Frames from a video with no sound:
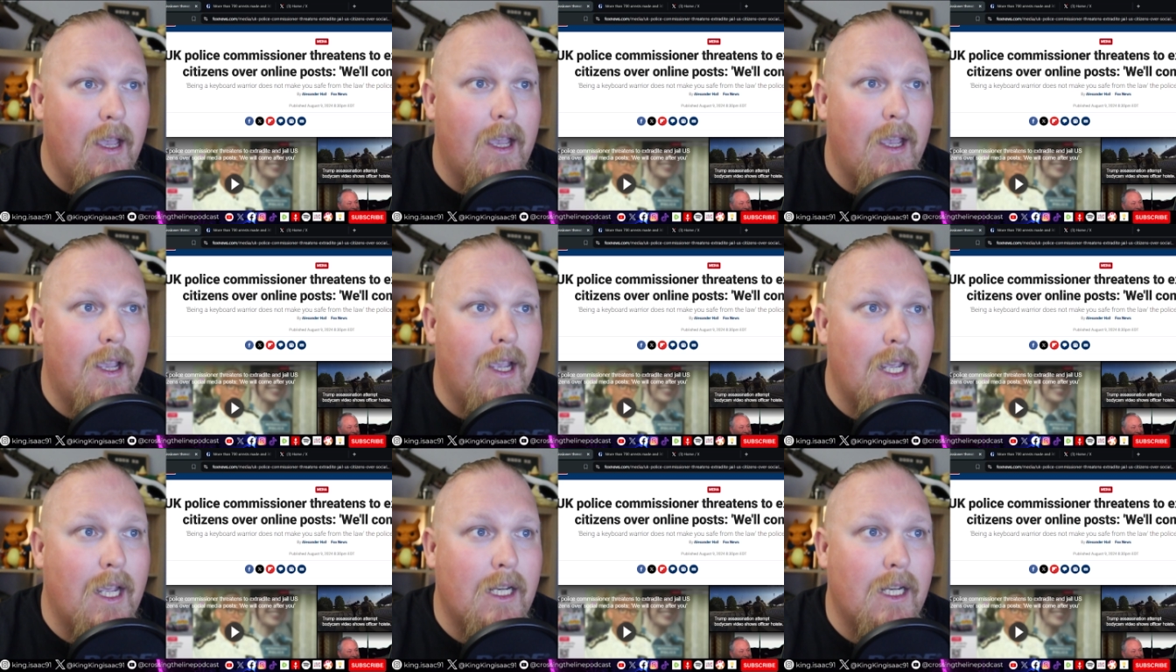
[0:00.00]

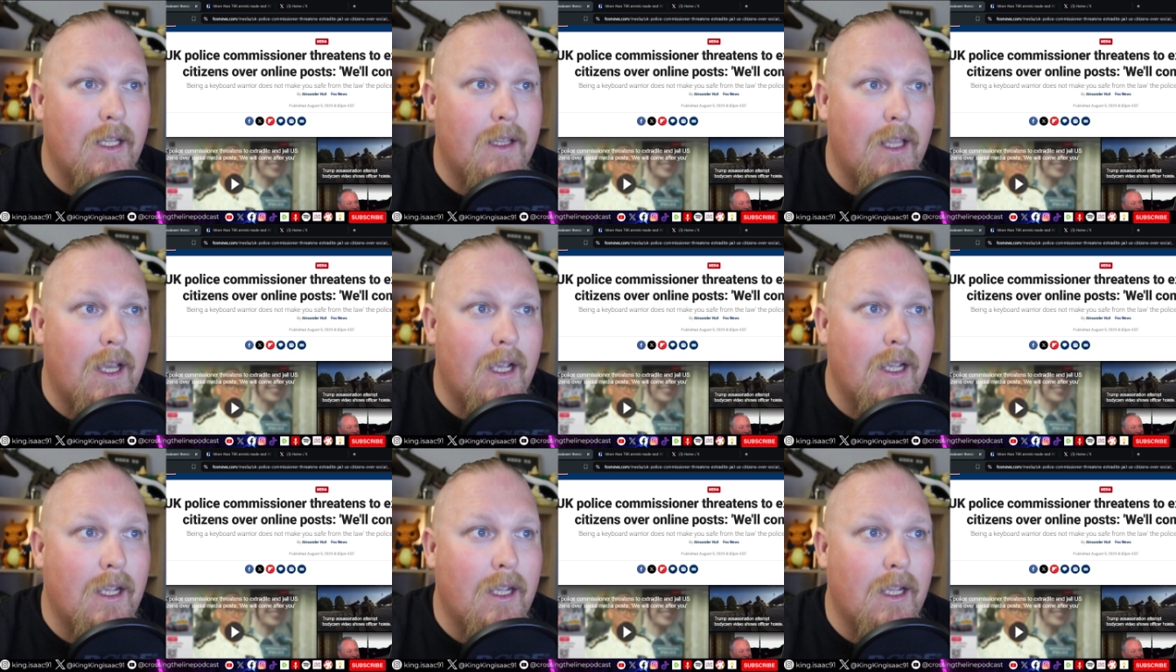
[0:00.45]
and
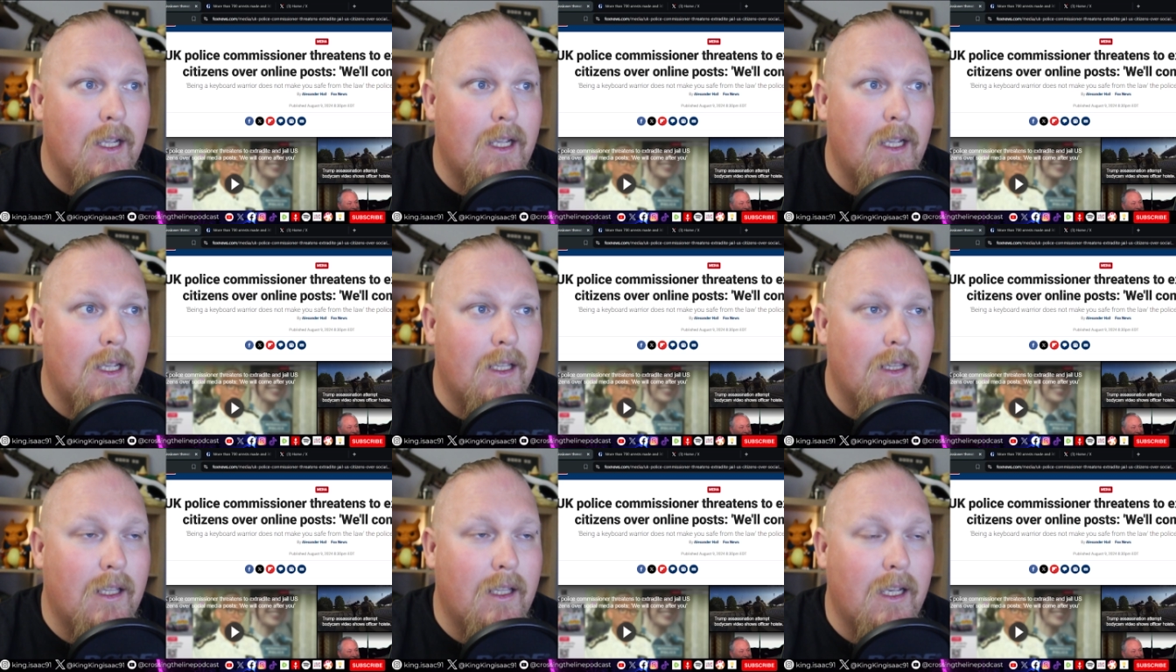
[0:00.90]
the
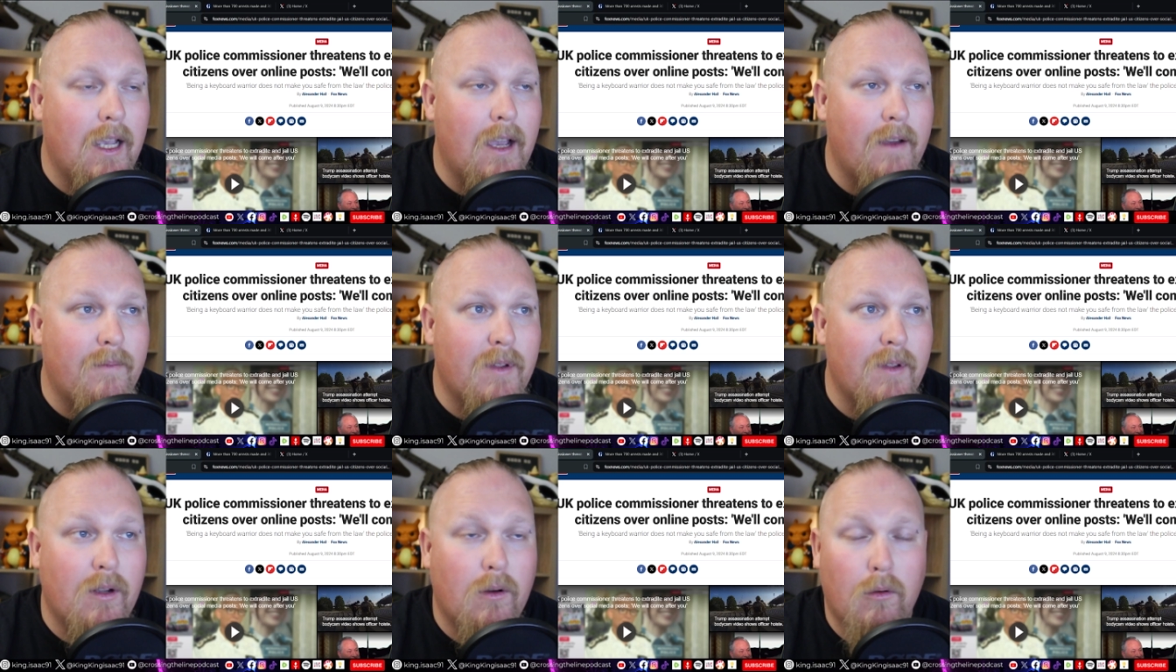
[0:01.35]

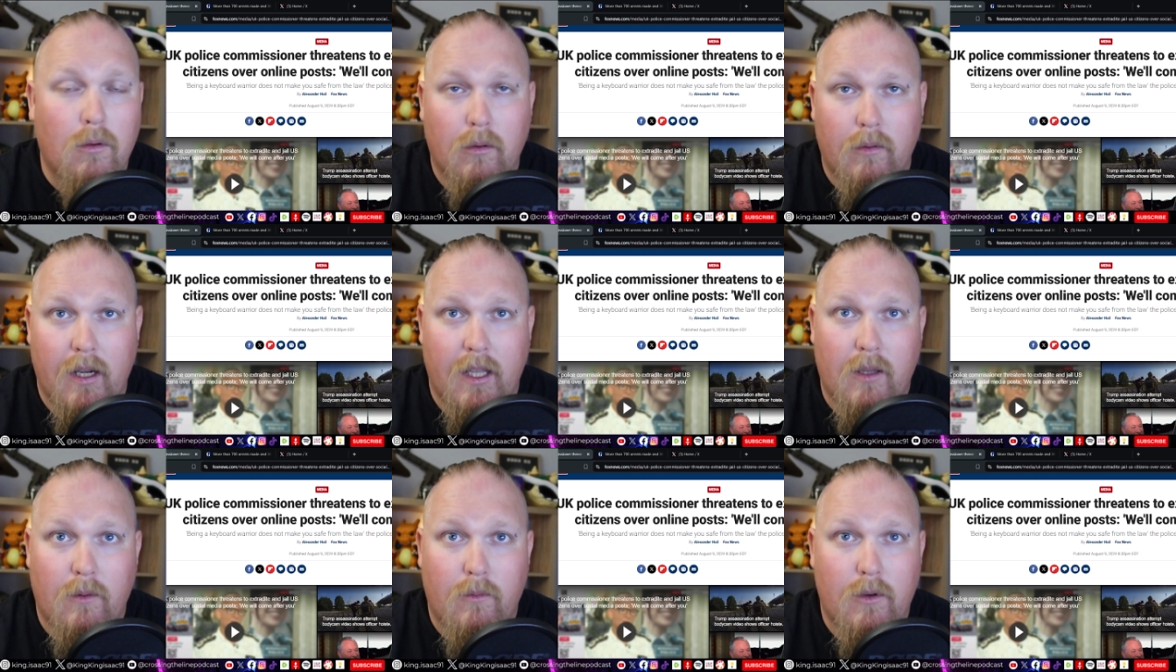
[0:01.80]
government all
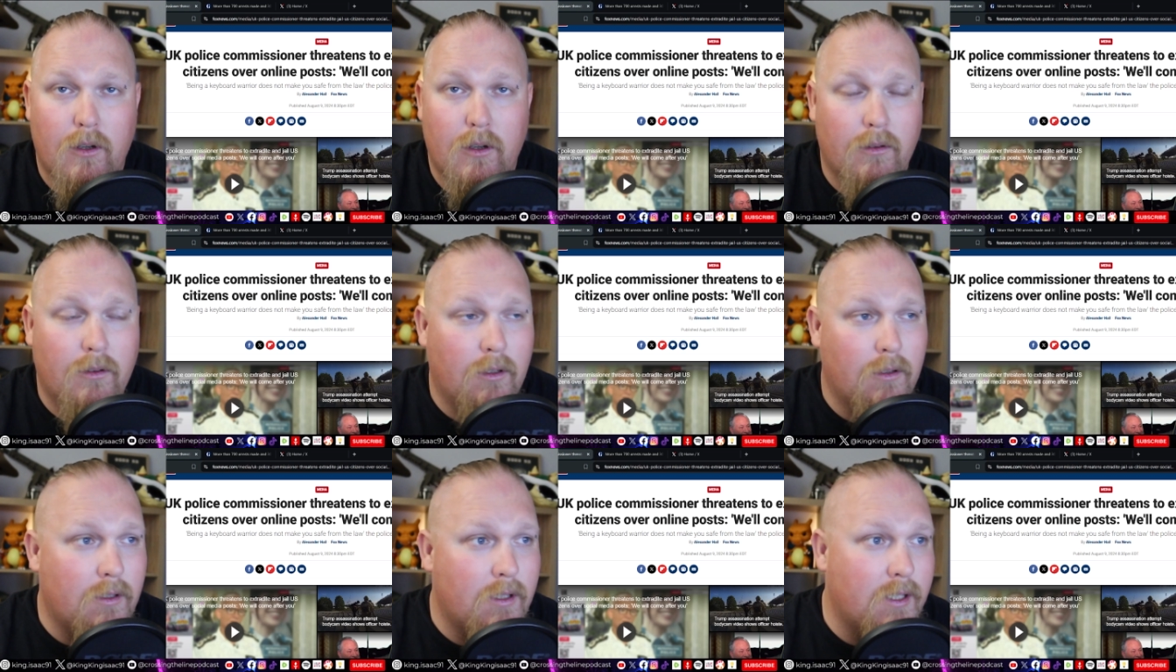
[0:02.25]
around the
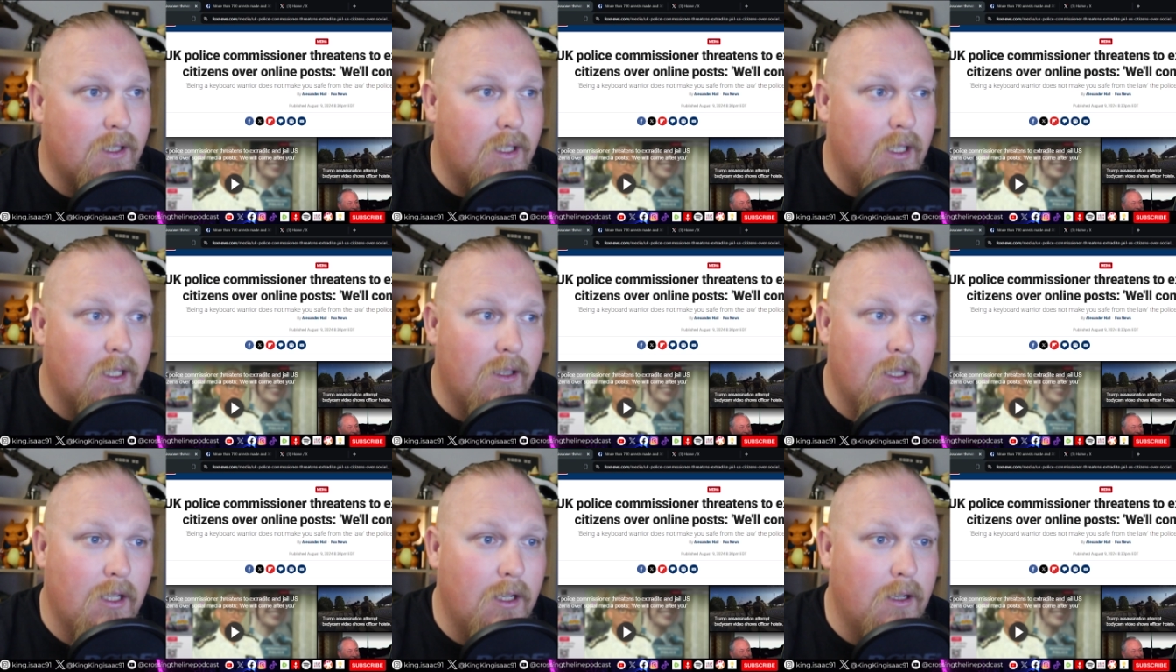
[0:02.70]
world, not just
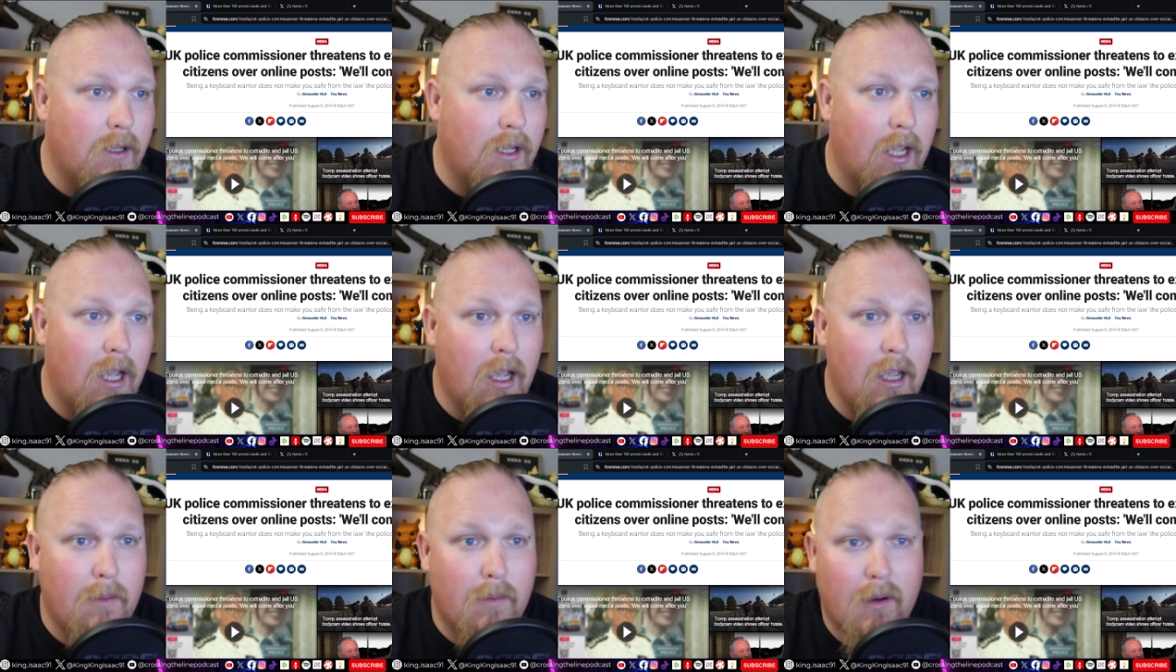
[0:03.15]
in the
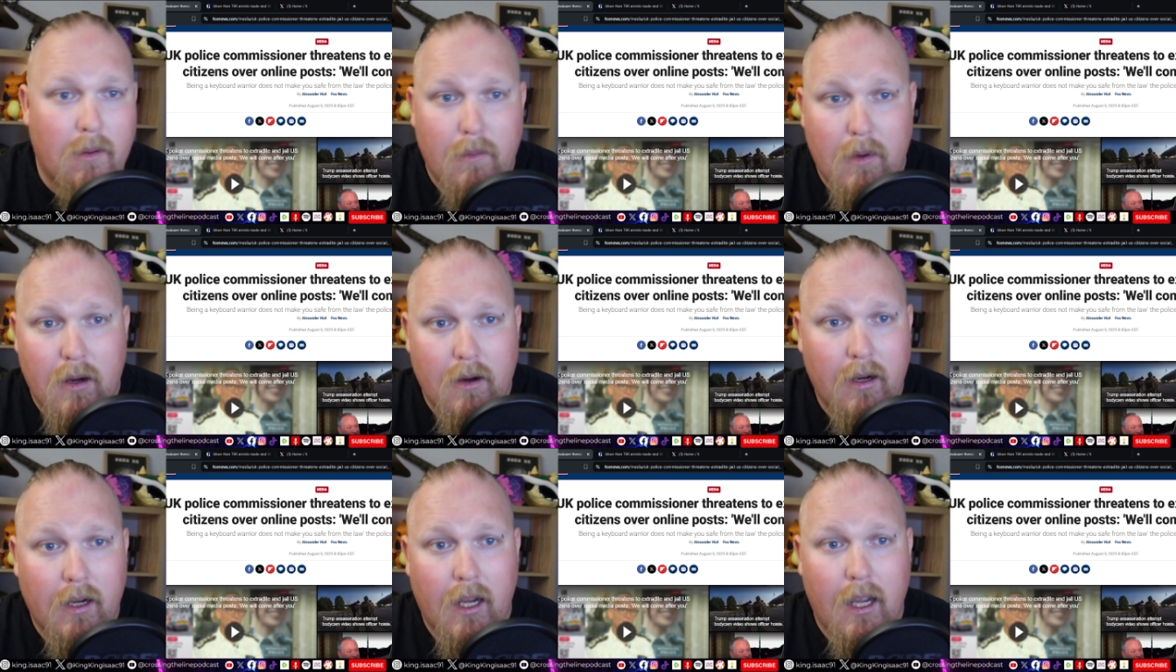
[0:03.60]
UK, but
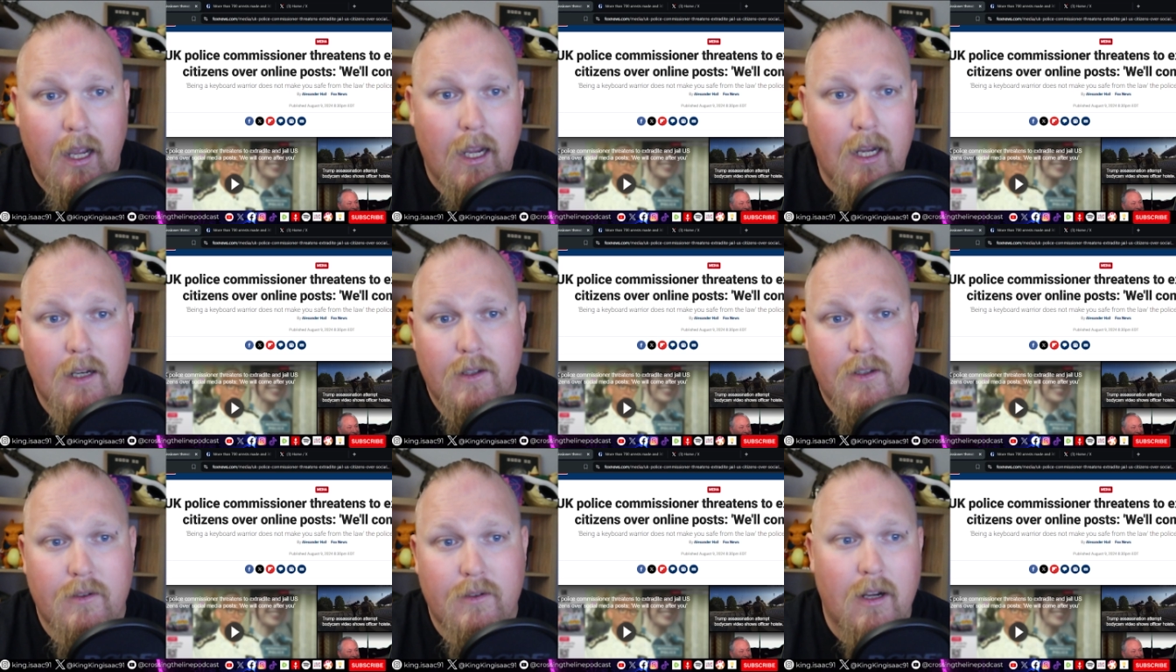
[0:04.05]
America
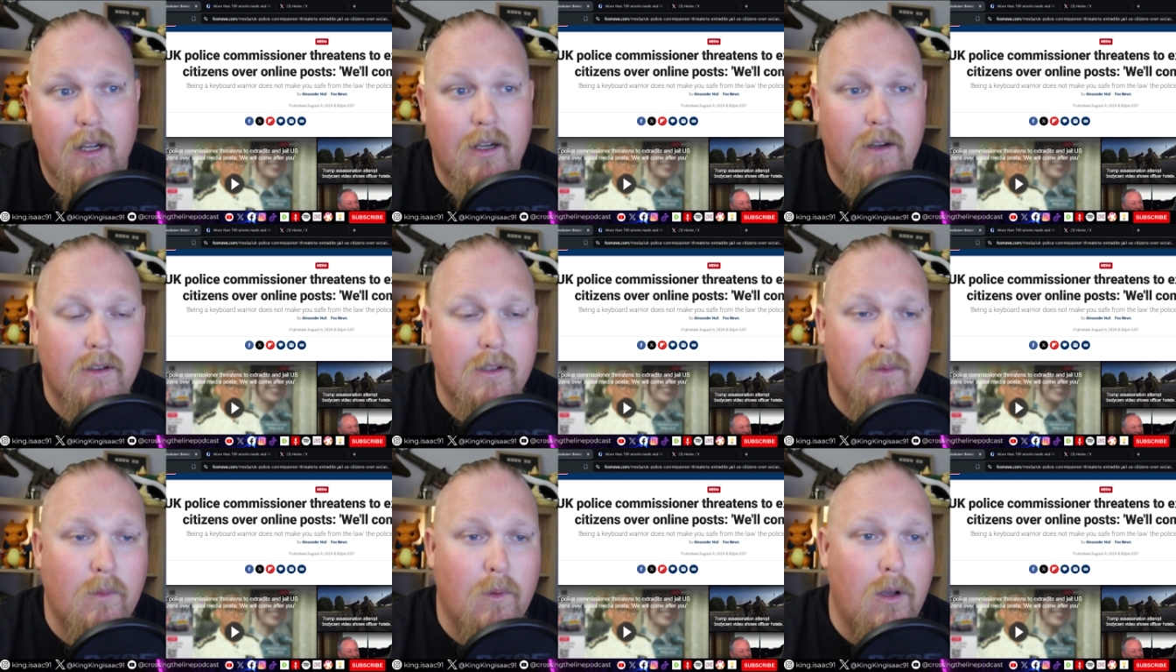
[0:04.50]
and
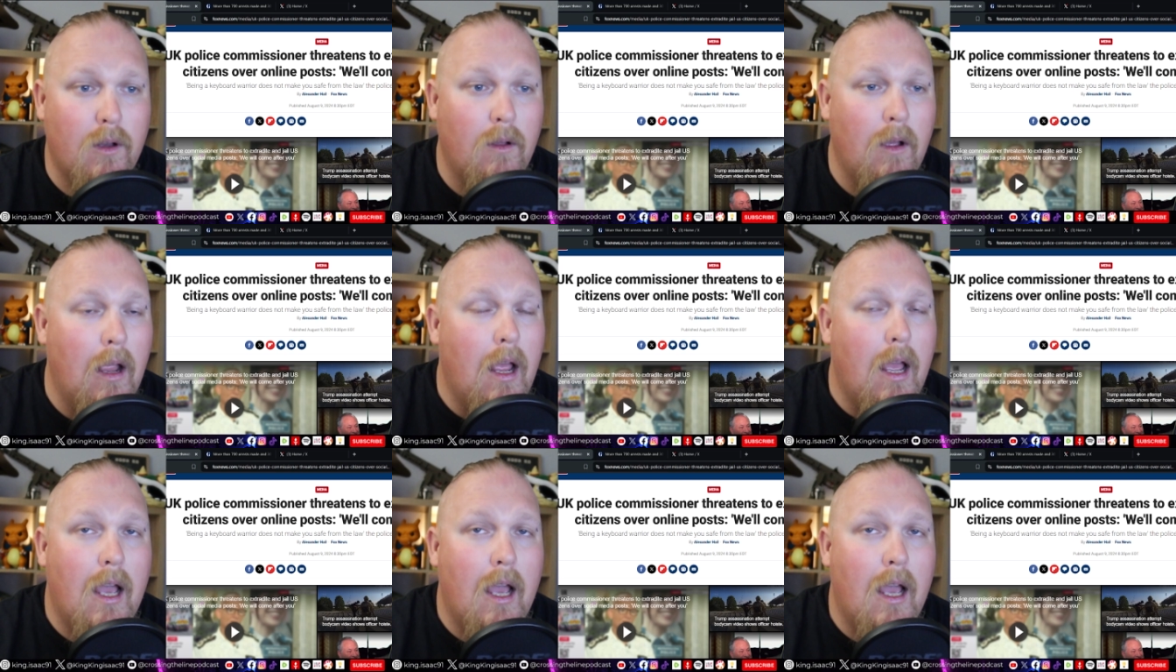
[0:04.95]
Australia as well,